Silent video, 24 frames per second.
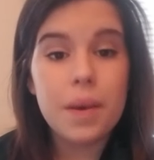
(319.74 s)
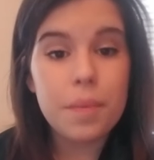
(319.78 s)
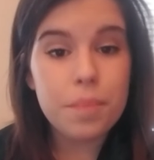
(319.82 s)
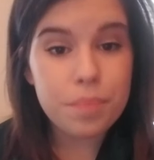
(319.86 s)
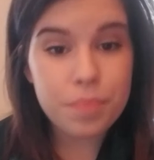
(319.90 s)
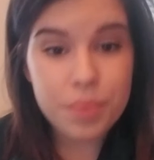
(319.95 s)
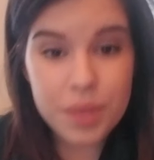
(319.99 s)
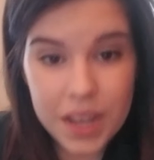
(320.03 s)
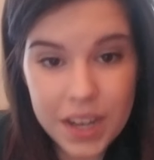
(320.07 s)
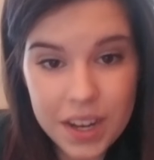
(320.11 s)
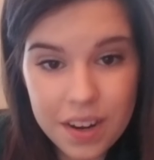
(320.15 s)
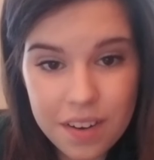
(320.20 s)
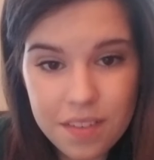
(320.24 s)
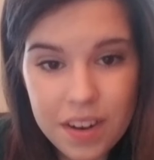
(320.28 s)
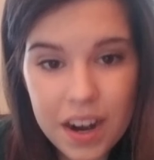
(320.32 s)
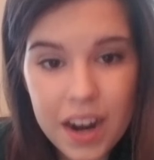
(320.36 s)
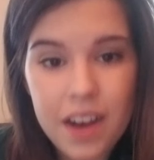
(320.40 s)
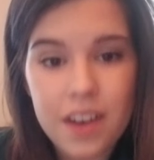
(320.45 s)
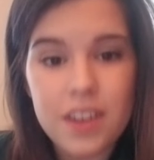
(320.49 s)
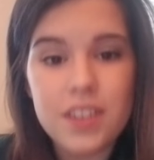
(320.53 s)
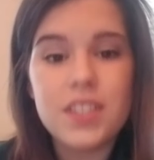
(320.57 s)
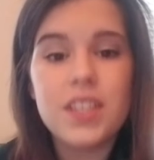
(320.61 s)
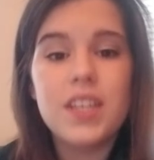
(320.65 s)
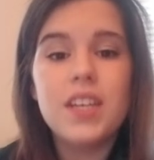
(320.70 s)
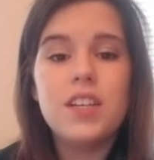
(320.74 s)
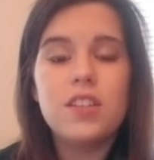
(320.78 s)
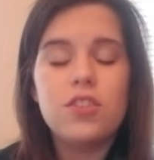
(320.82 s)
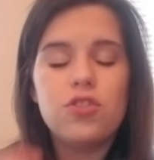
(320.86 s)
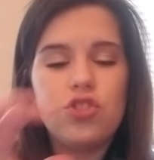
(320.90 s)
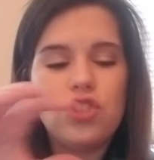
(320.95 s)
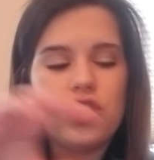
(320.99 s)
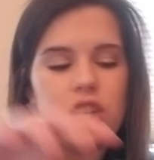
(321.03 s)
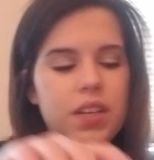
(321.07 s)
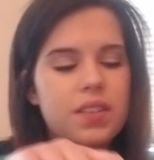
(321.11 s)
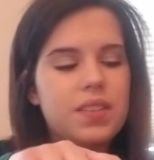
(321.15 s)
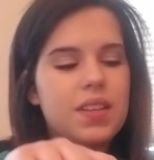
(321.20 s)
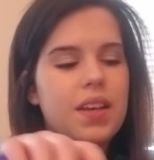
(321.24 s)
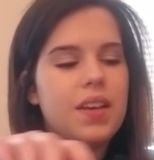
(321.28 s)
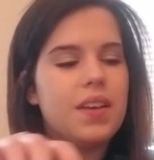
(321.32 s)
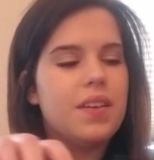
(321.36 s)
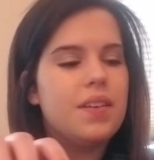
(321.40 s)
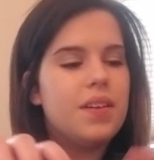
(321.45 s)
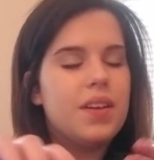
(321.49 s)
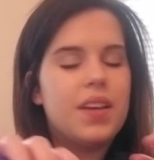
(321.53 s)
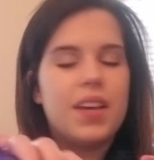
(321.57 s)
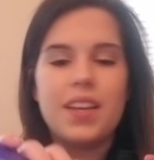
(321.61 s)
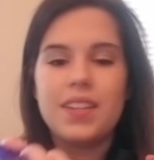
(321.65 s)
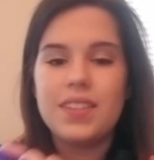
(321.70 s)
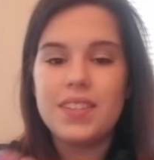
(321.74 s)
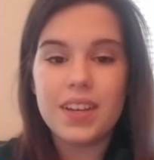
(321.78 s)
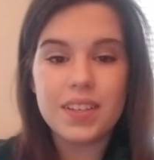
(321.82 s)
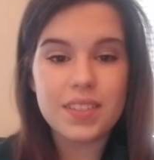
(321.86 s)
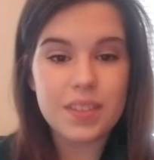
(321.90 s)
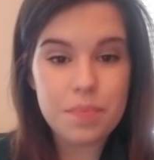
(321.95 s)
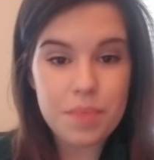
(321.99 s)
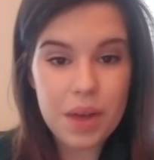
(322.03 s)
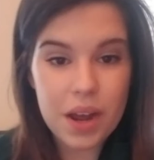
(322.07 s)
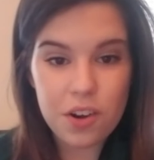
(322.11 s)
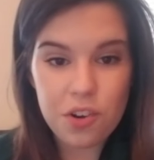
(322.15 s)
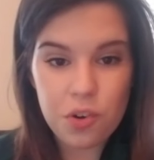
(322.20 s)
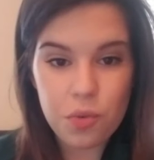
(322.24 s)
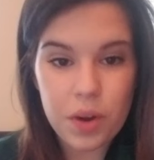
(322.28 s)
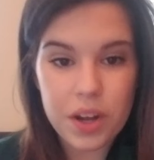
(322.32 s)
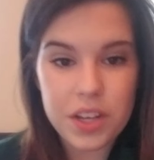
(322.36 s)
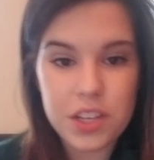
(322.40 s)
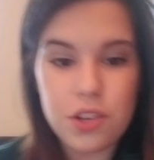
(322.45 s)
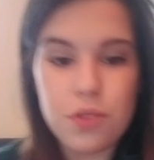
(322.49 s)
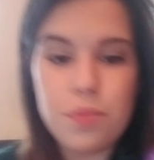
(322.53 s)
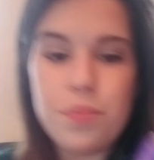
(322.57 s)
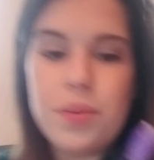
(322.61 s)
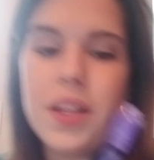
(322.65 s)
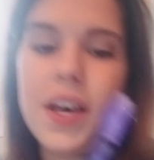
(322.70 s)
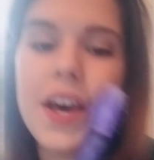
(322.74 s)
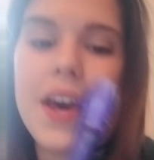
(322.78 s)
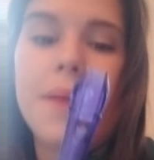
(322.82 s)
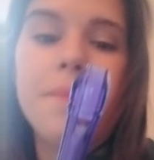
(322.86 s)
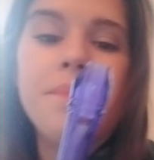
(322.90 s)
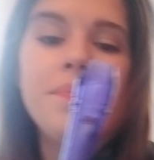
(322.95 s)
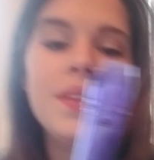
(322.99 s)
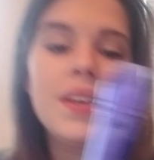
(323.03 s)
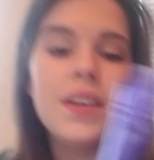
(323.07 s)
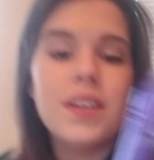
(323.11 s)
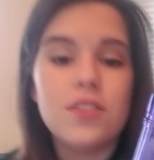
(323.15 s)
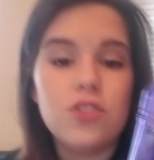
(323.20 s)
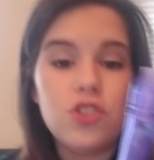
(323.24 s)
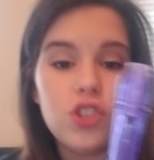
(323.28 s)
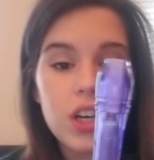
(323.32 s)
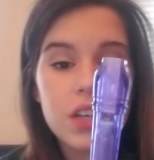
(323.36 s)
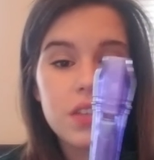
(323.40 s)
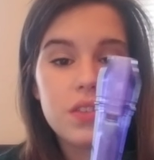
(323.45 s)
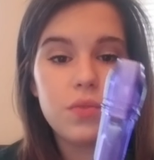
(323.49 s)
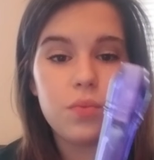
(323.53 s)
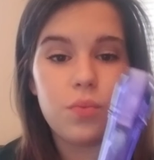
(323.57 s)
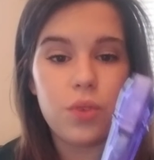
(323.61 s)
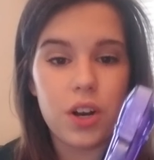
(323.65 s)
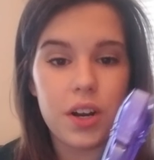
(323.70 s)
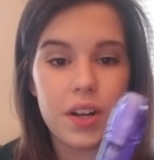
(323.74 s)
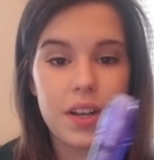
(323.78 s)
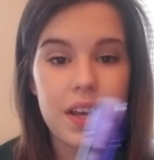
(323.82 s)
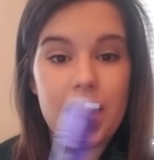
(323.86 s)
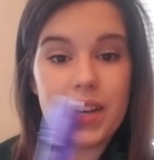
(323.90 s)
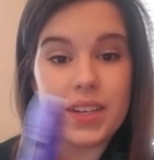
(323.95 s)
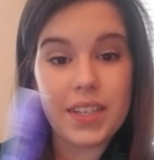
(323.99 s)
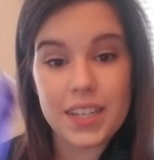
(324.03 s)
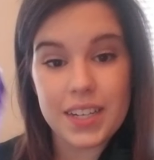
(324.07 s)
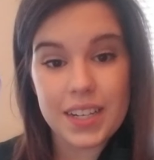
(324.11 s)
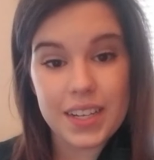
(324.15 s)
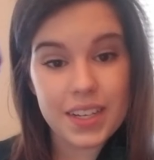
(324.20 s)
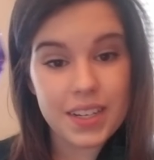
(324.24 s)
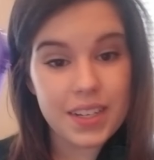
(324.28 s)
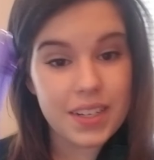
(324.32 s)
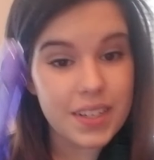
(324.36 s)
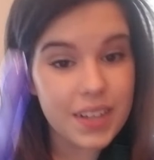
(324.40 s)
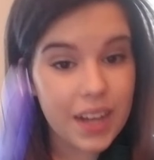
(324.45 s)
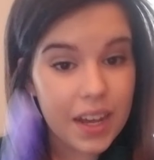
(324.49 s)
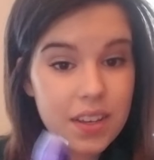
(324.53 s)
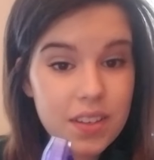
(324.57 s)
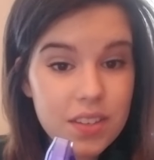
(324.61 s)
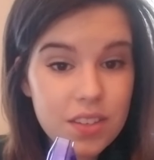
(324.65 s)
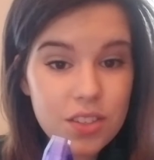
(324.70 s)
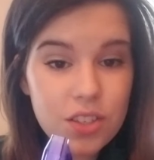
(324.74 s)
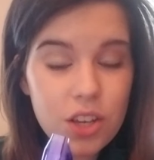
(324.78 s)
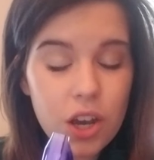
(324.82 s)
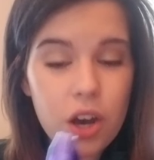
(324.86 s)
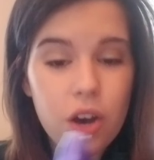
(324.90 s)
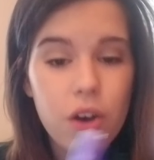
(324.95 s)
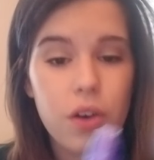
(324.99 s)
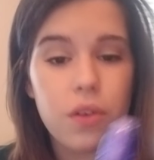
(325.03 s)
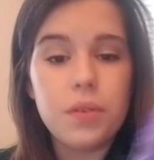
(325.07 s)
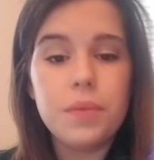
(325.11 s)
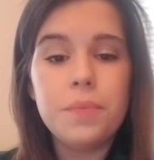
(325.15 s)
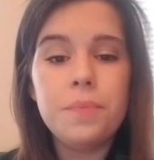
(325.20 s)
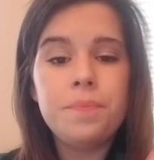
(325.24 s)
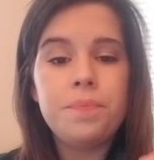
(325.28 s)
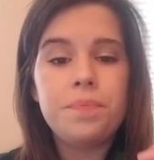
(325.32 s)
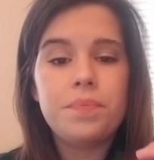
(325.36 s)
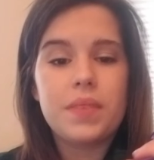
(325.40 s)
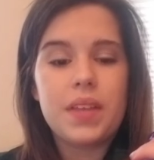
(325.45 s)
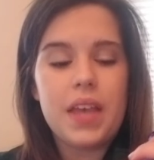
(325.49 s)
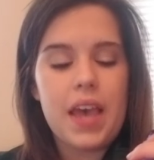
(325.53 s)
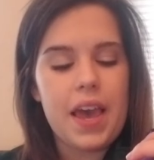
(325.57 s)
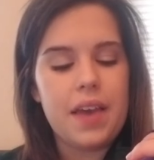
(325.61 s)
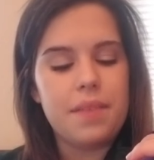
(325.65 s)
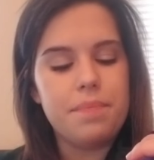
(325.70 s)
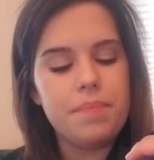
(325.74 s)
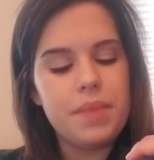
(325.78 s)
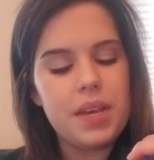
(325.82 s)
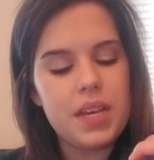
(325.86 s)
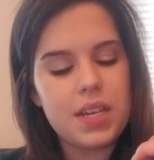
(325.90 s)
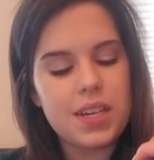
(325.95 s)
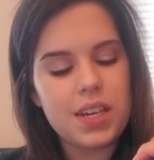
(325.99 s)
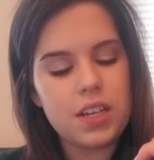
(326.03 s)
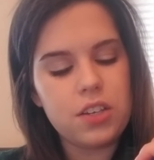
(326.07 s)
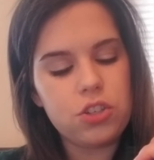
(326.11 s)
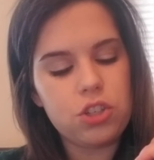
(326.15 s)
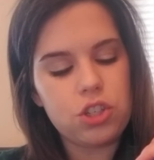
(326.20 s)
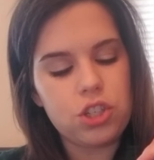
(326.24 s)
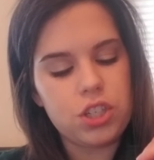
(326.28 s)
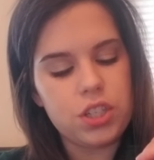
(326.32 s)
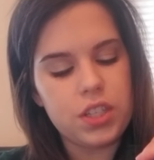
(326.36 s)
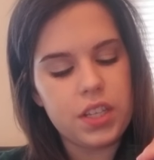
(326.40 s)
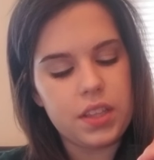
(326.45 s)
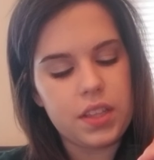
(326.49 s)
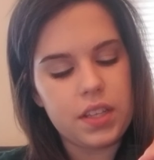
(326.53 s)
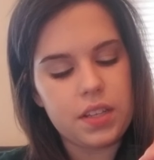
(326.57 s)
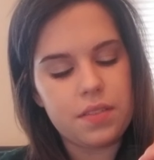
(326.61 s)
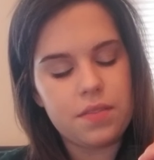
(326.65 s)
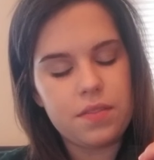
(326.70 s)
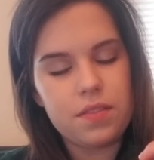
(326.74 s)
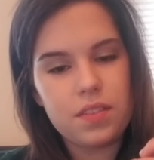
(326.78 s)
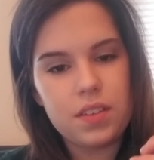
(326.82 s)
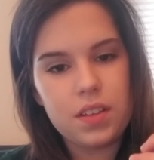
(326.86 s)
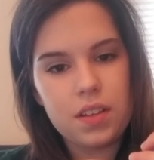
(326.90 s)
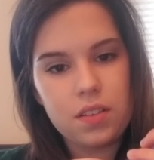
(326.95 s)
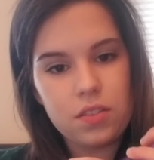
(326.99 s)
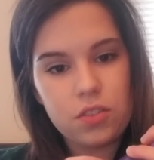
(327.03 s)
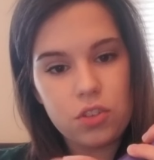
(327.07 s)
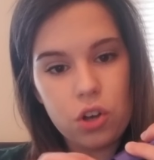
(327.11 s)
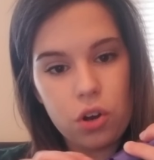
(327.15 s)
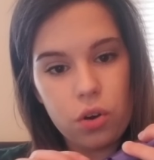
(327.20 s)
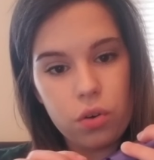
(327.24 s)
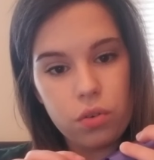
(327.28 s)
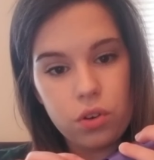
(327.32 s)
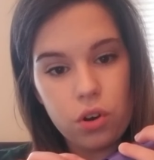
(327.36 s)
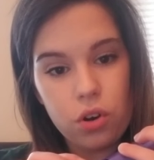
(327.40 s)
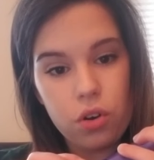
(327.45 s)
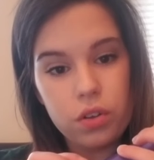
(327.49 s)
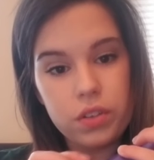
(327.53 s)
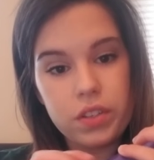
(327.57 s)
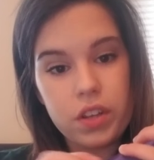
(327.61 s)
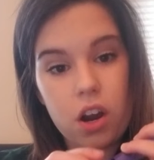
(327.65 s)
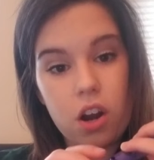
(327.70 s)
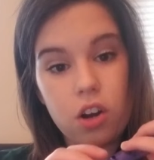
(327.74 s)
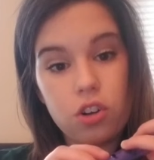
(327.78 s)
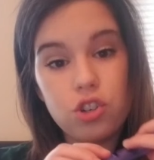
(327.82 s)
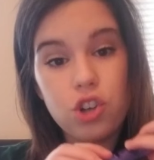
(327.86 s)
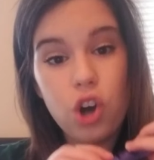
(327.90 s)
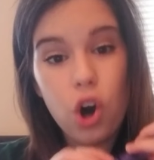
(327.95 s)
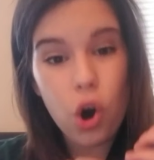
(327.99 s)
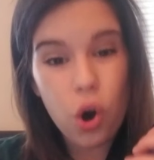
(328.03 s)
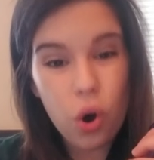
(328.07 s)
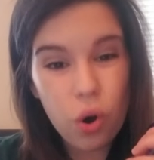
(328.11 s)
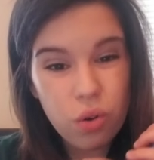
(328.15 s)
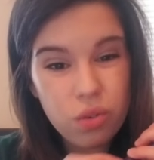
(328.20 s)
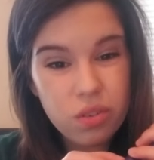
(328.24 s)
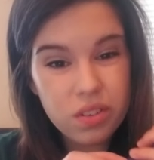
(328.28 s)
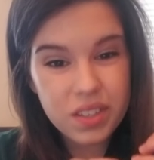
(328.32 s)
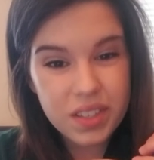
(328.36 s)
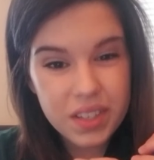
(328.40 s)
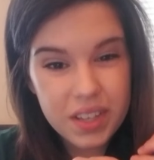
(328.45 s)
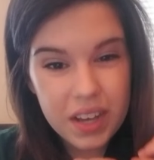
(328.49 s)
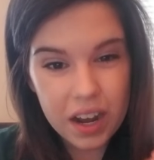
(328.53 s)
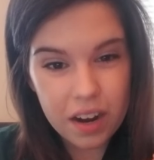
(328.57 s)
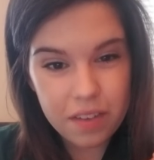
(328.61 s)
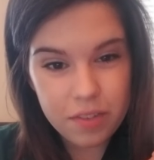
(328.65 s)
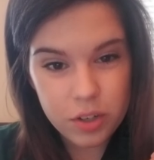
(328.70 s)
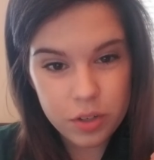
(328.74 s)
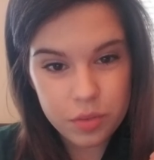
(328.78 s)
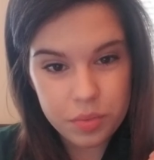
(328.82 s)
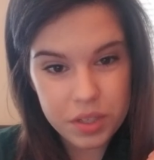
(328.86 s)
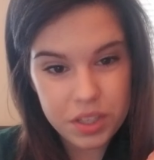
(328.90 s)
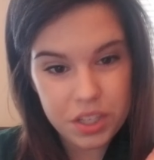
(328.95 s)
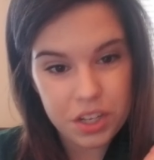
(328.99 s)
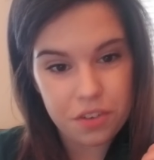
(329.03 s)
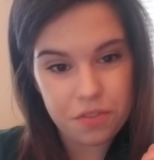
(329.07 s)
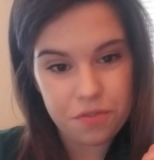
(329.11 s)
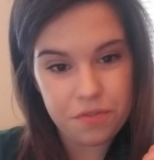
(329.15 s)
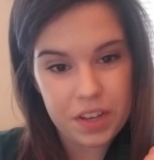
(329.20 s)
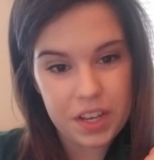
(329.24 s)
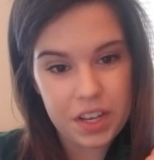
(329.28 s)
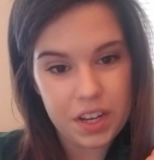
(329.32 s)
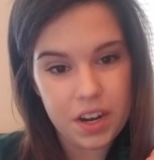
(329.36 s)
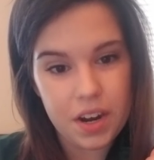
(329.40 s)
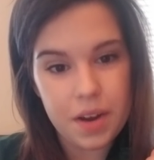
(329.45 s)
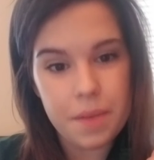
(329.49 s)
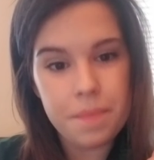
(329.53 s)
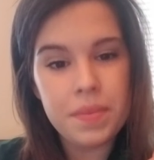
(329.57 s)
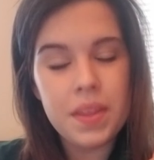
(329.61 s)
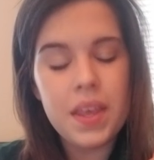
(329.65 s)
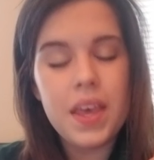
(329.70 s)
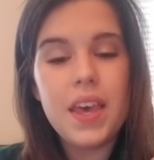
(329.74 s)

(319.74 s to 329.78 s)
Play around. It doesn't matter what you play. Just work on getting a nice tone and making sure that the tone holes are totally covered with your finger.